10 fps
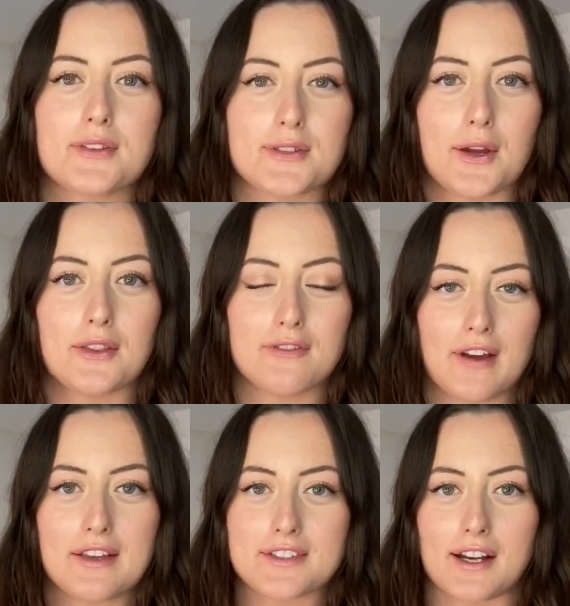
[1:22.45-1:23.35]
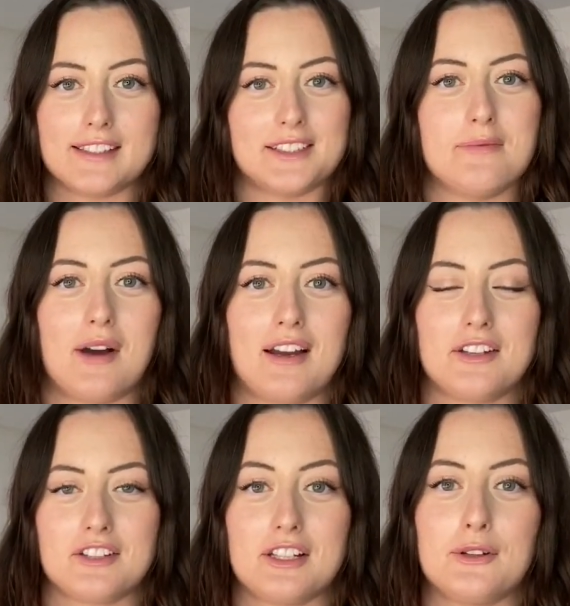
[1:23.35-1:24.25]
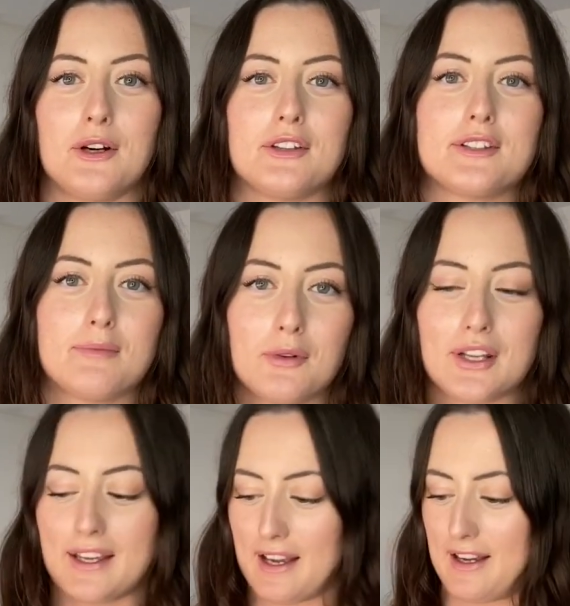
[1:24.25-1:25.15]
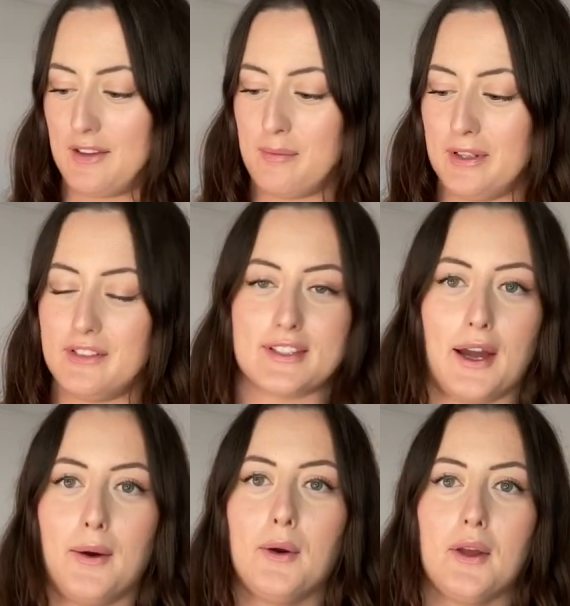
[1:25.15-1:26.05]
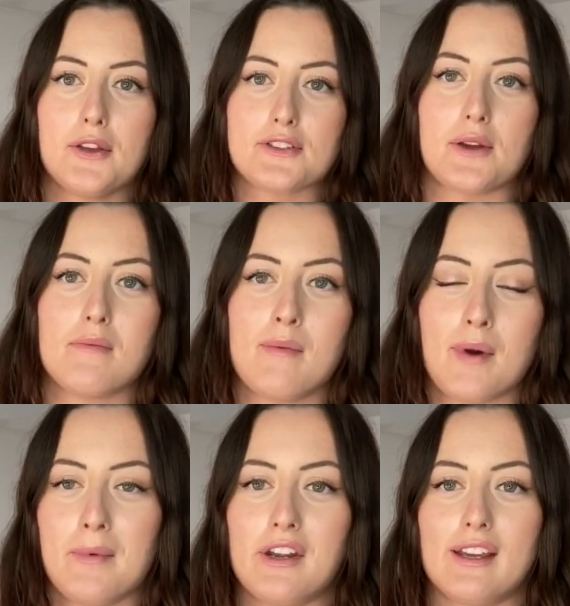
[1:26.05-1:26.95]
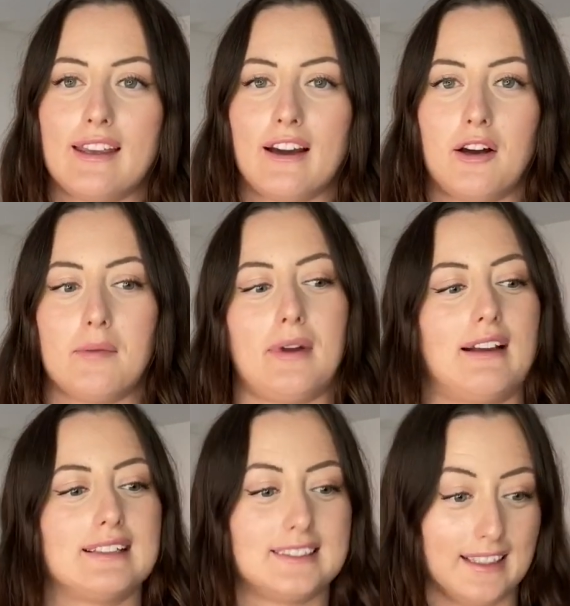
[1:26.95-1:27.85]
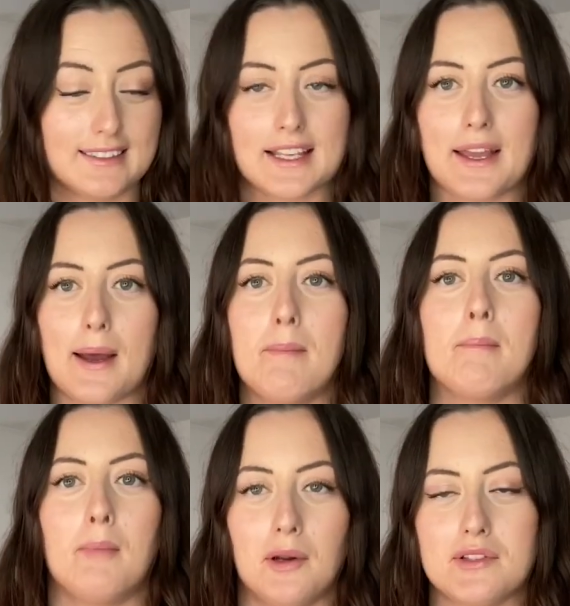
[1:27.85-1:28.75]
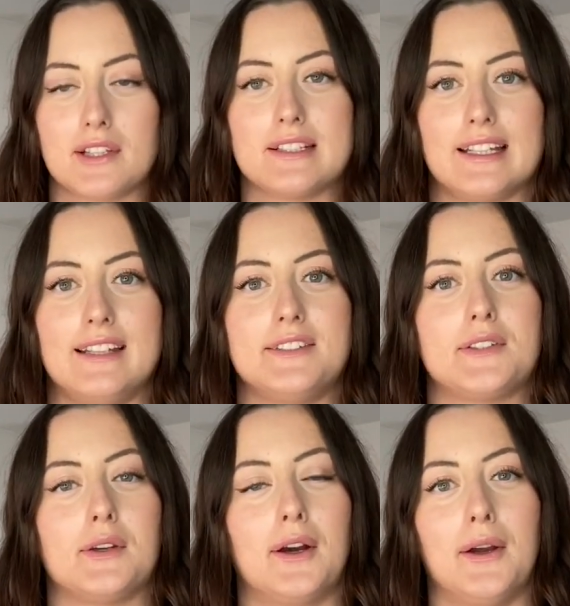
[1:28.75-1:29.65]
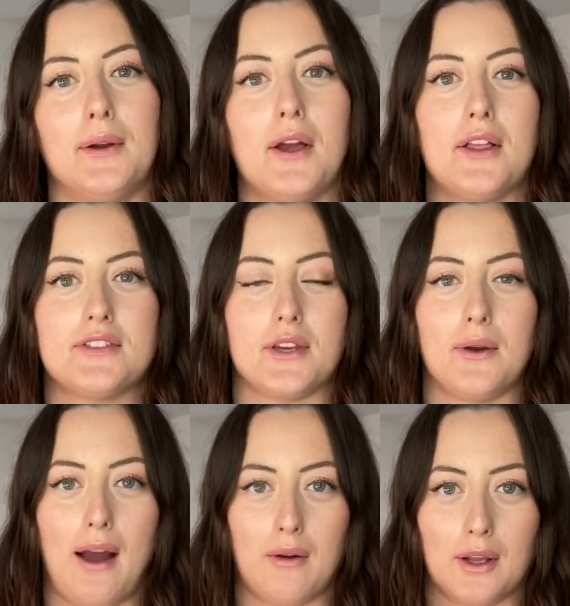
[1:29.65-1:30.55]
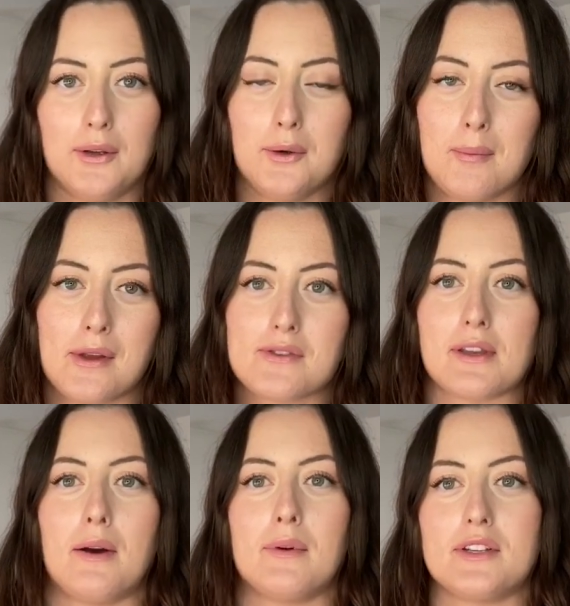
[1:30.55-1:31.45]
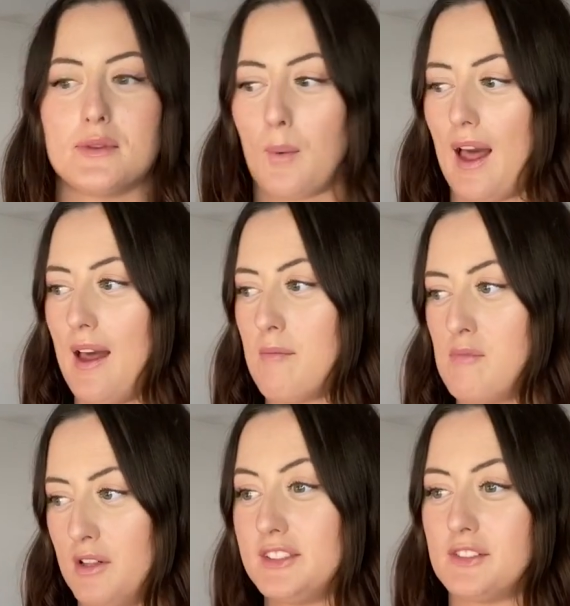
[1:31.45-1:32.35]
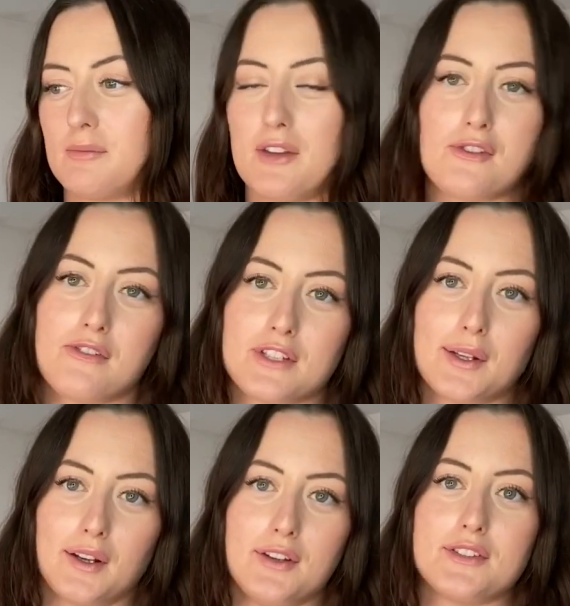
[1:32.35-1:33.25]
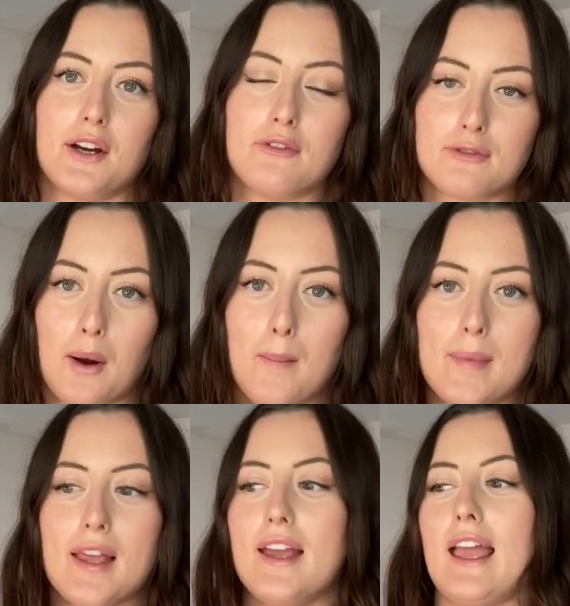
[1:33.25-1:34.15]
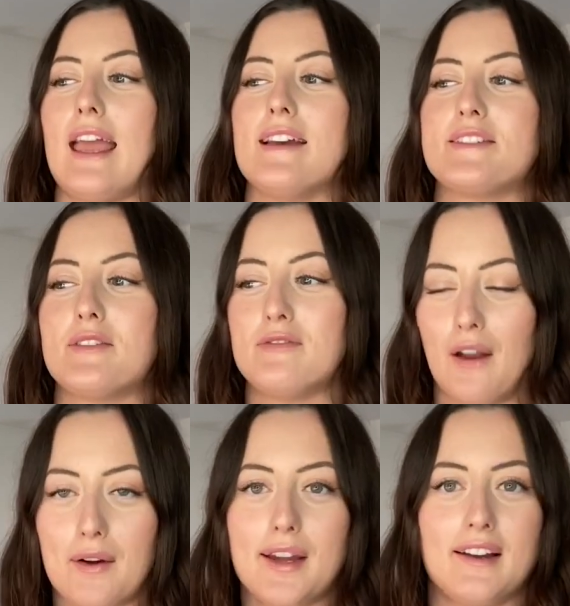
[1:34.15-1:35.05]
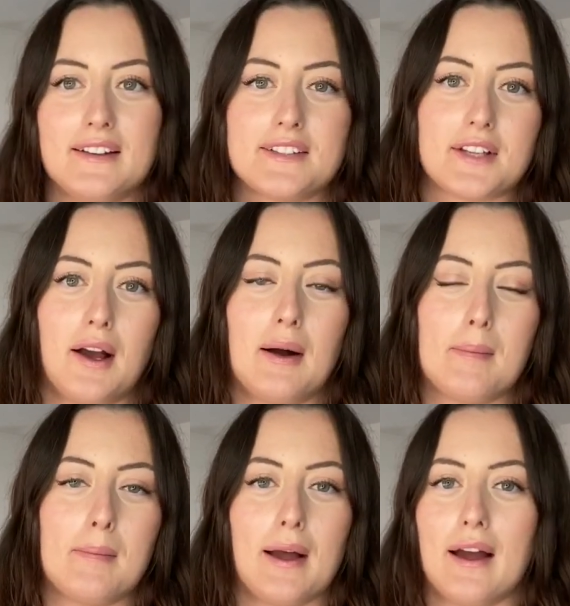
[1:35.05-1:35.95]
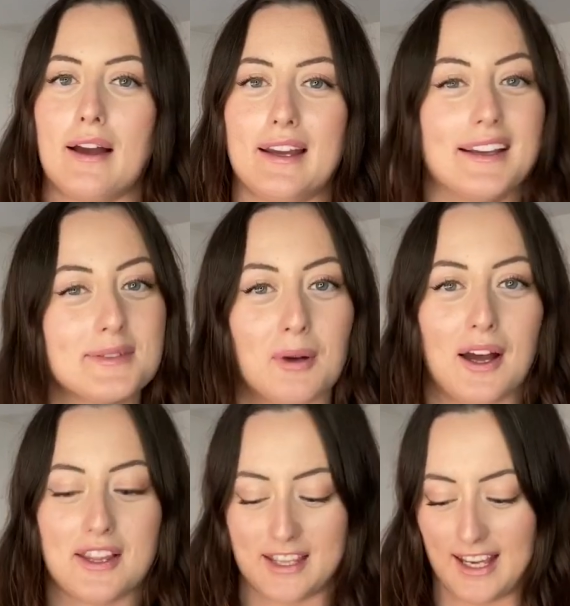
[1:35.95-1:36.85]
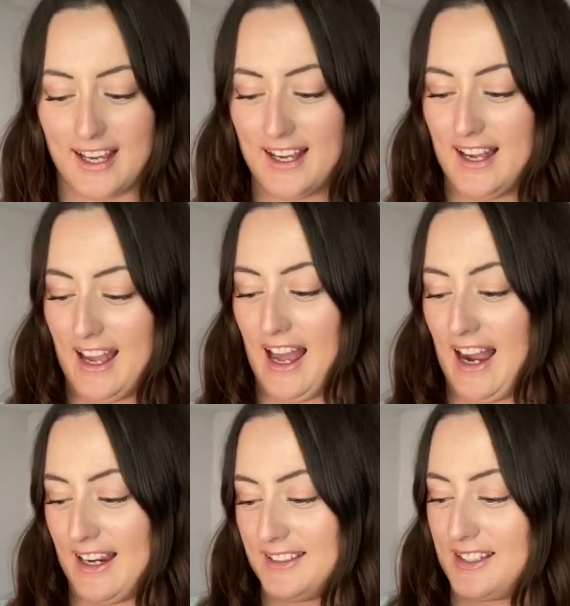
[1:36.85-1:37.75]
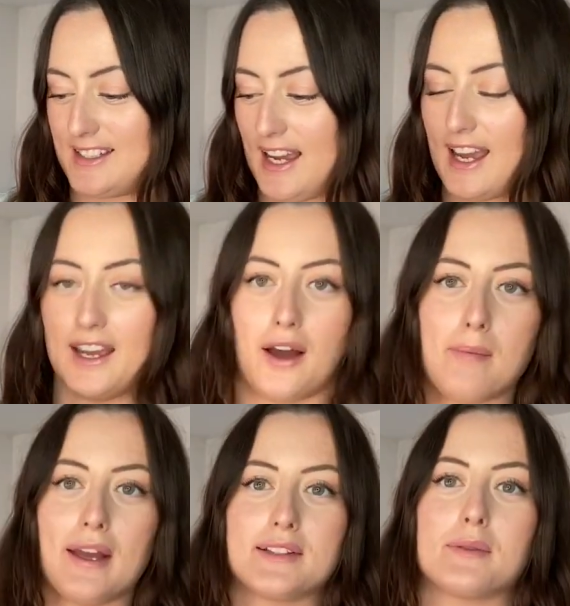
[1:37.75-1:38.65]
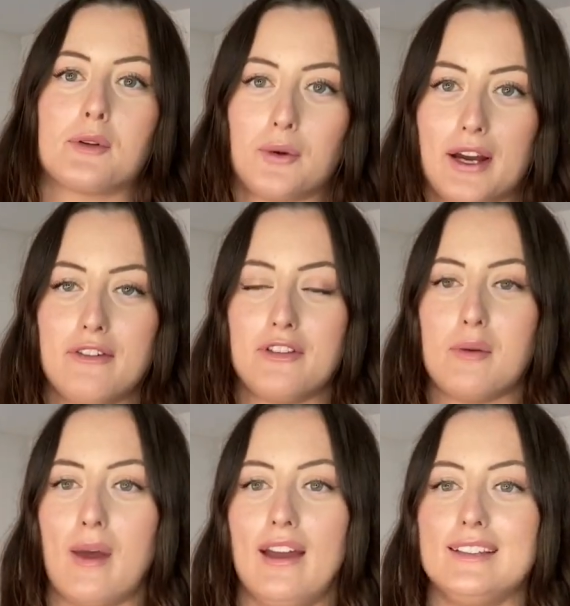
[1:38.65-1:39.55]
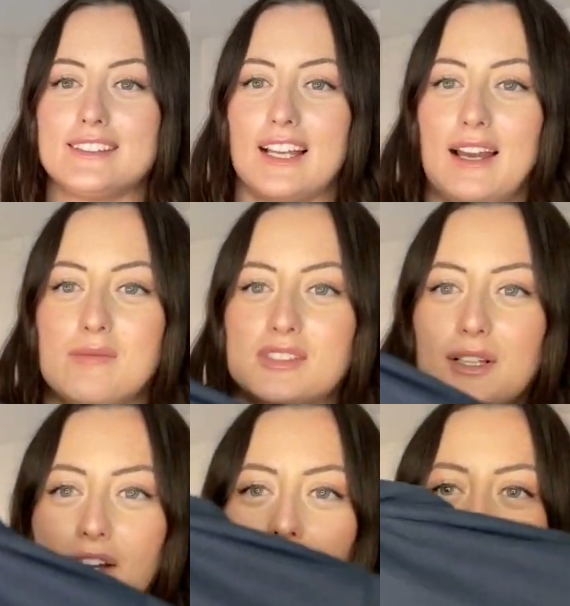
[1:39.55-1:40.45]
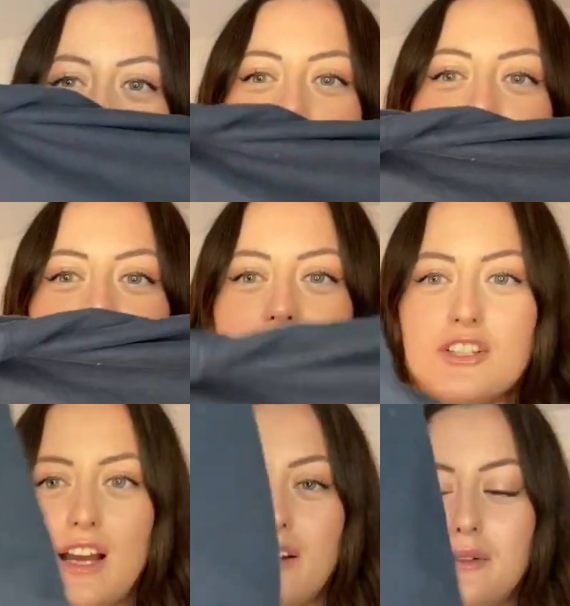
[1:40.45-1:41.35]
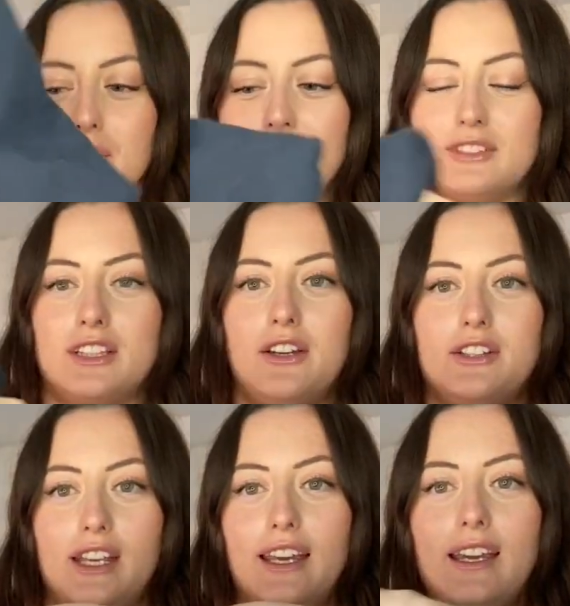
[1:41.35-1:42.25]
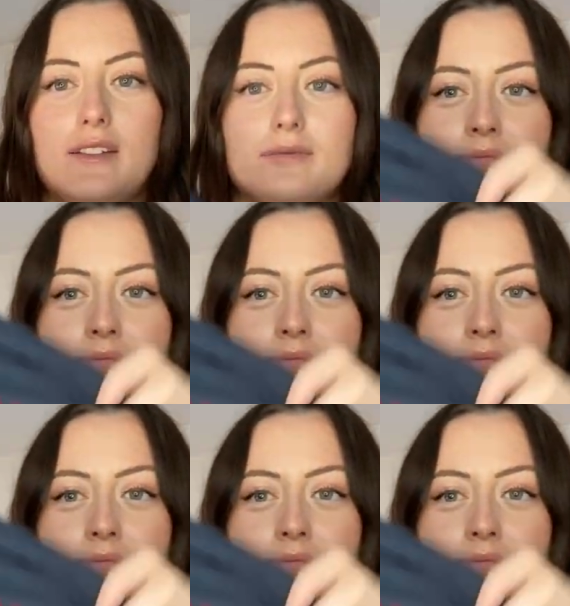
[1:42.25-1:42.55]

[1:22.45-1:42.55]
So the first item I actually got this morning at the boot sale. So my mum and I get up at 6 a.m. most Sundays to go to our local boot sale, which is where most of my thrifted clothes are from. It's a very early start, but it's worth it. And today I picked up quite a few bits. So I got this Jack Wills hoodie.